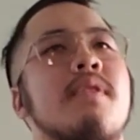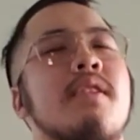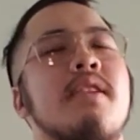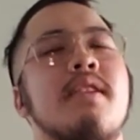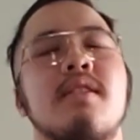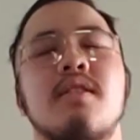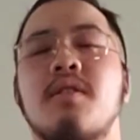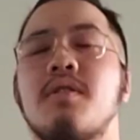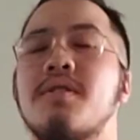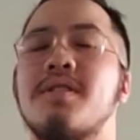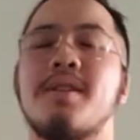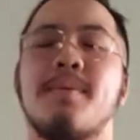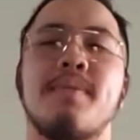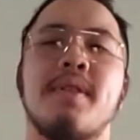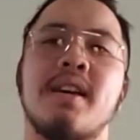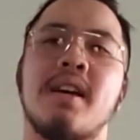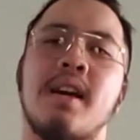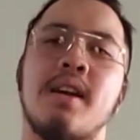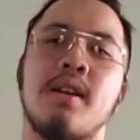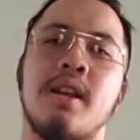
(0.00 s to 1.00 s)
It's all something
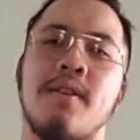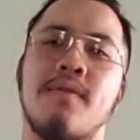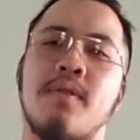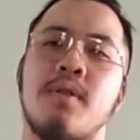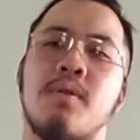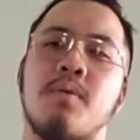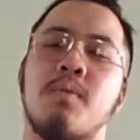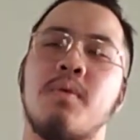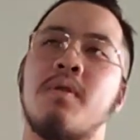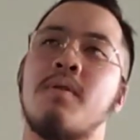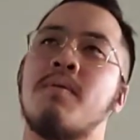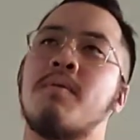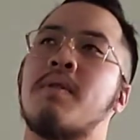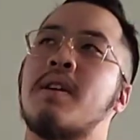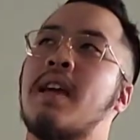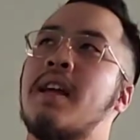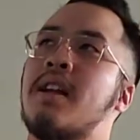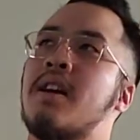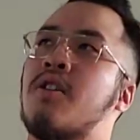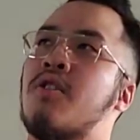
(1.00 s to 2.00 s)
I never will
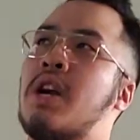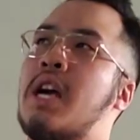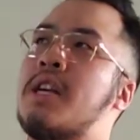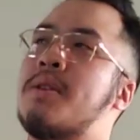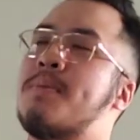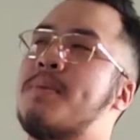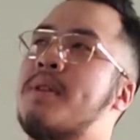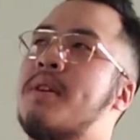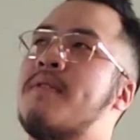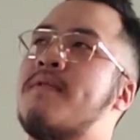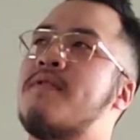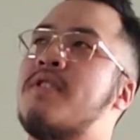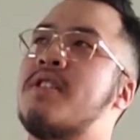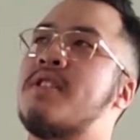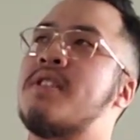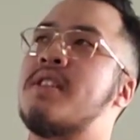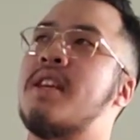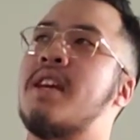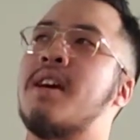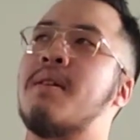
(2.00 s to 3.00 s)
get a grasp of
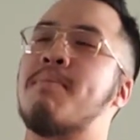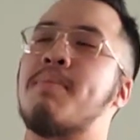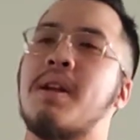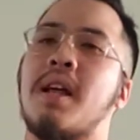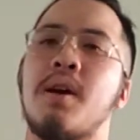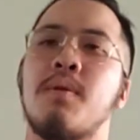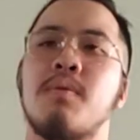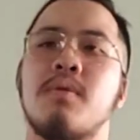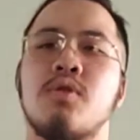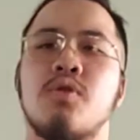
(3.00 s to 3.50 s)
just yet, but I will